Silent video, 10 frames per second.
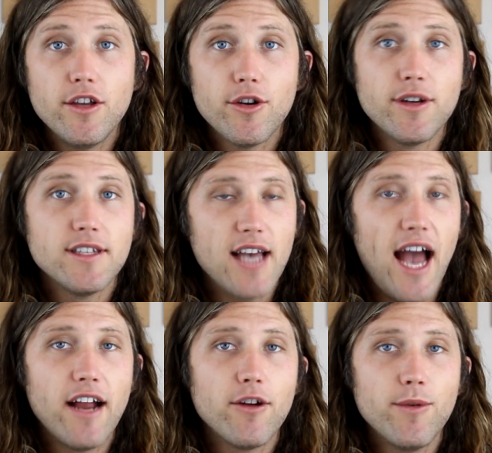your
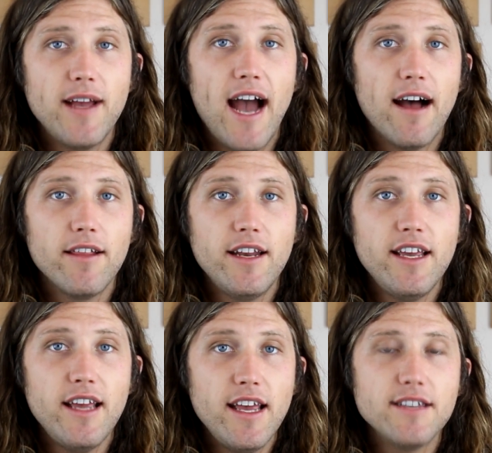entire
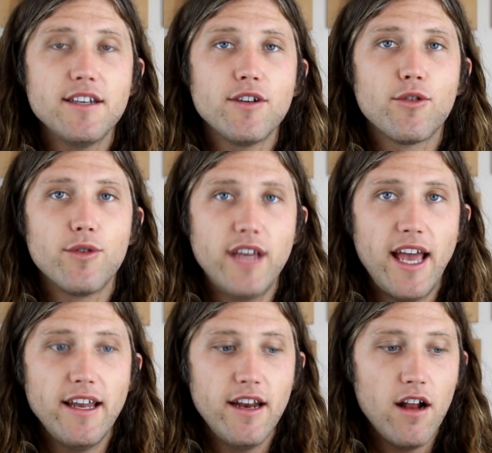reality isn't
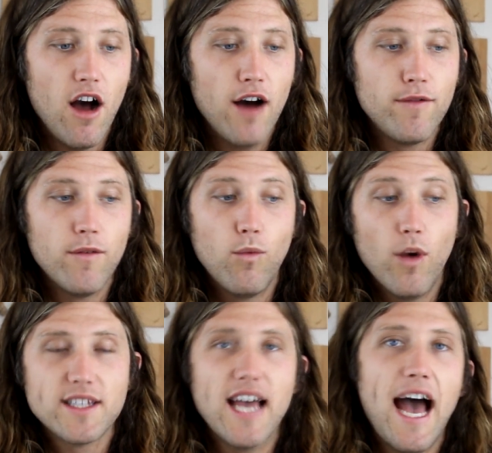created off of
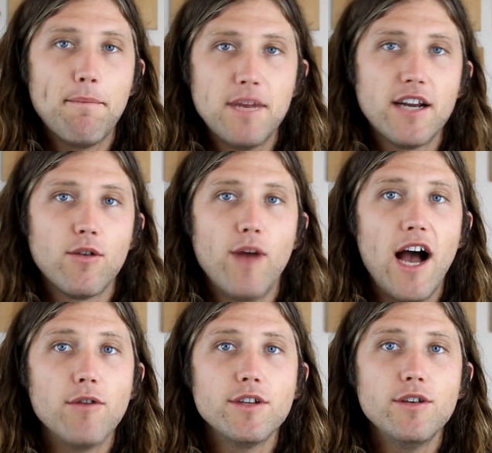what's happening
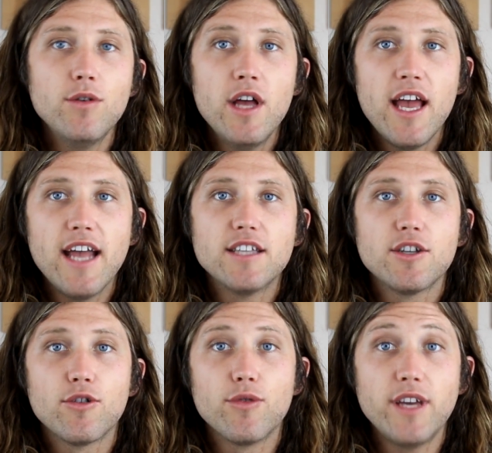around you. It's
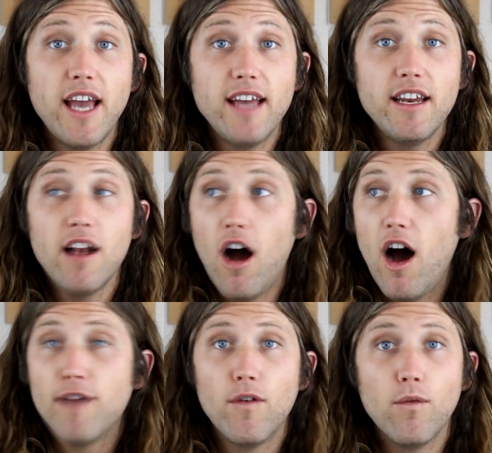created
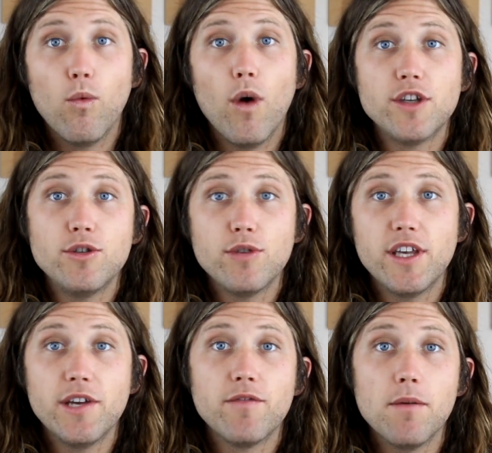off of what you
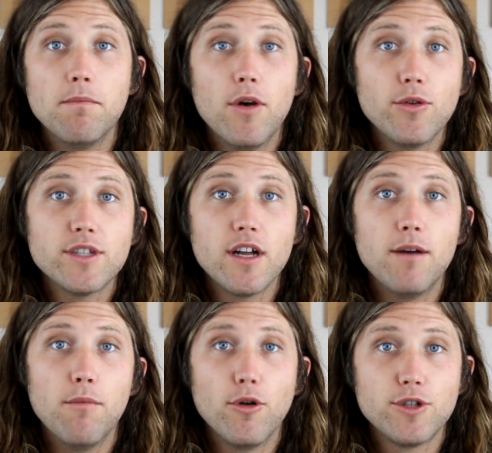give the most
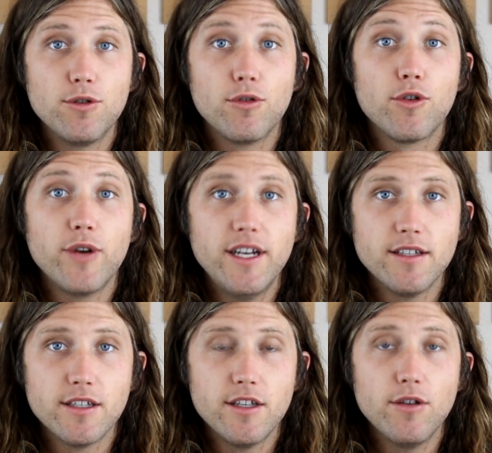emotional
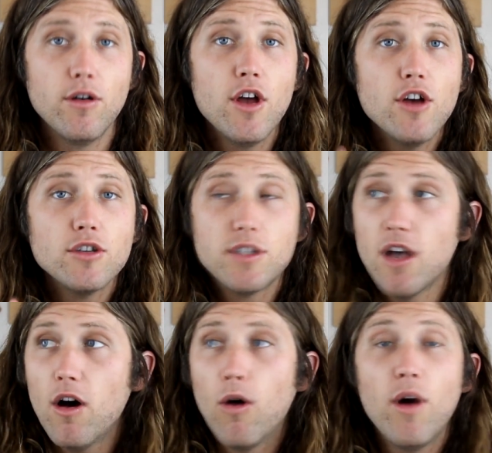credence to.
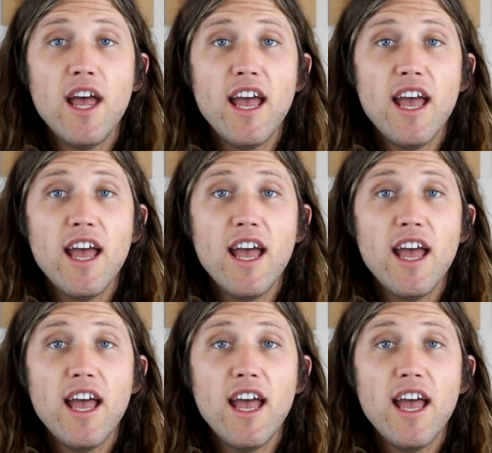So